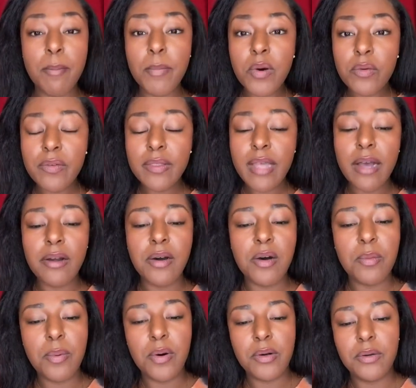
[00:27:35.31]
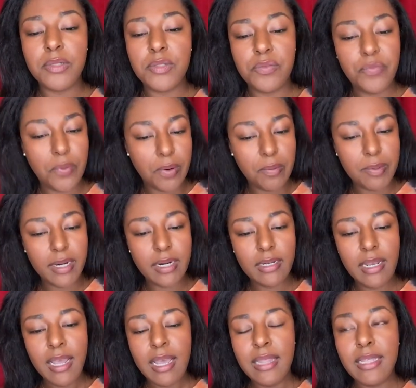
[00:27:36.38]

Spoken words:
and moving that goalpost forward,